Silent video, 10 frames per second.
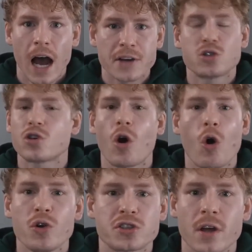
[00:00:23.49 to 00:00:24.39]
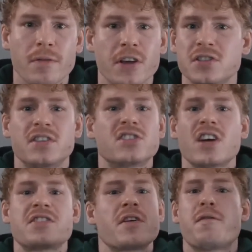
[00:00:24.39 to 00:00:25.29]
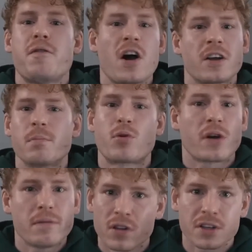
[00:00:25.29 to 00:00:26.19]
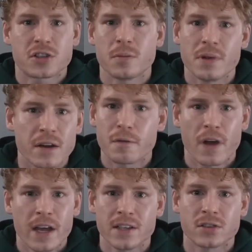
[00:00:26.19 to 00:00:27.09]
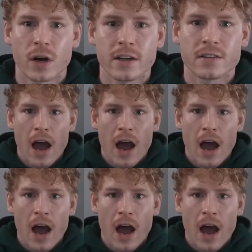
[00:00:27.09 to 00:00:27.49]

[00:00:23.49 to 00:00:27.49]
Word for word: I just owe you something because it's such a fucking privilege to be in FaZe, right?